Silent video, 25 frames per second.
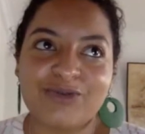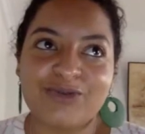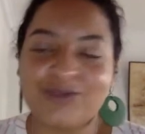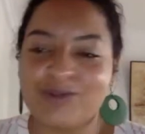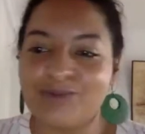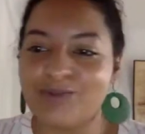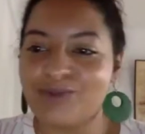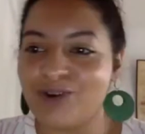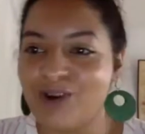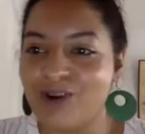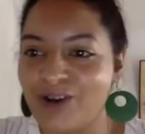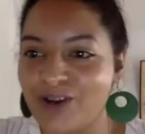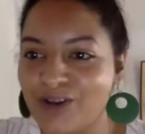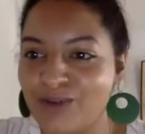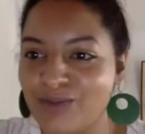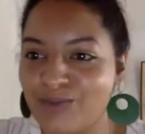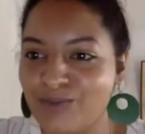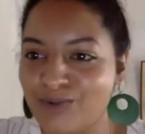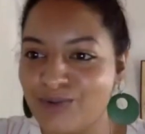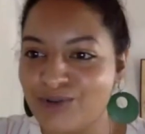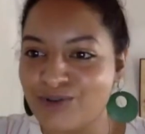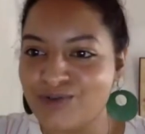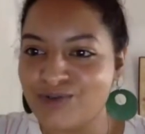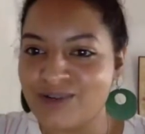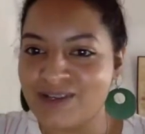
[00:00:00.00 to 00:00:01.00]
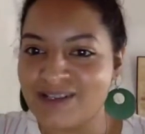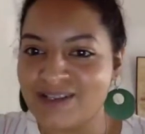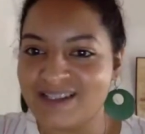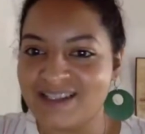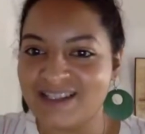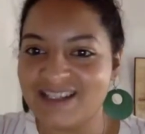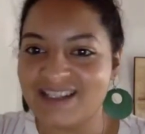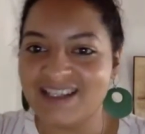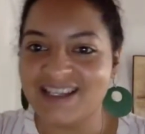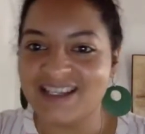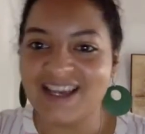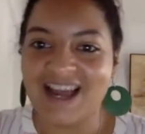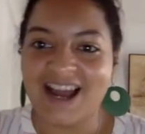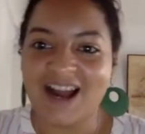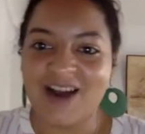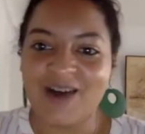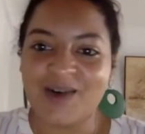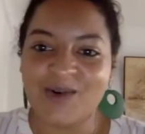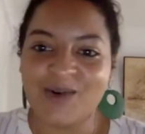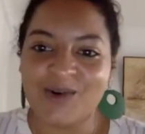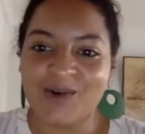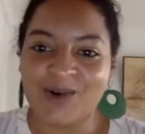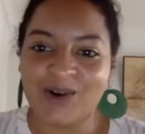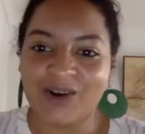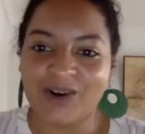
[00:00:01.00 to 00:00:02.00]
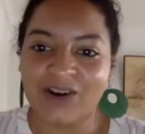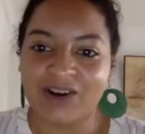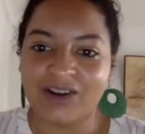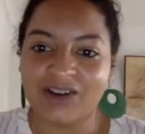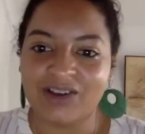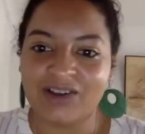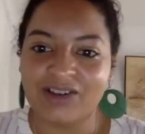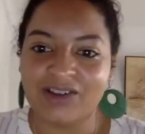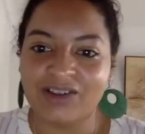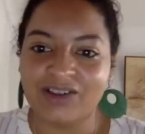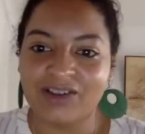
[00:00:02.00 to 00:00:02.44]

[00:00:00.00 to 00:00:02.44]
the Moroccan bourgeoisie or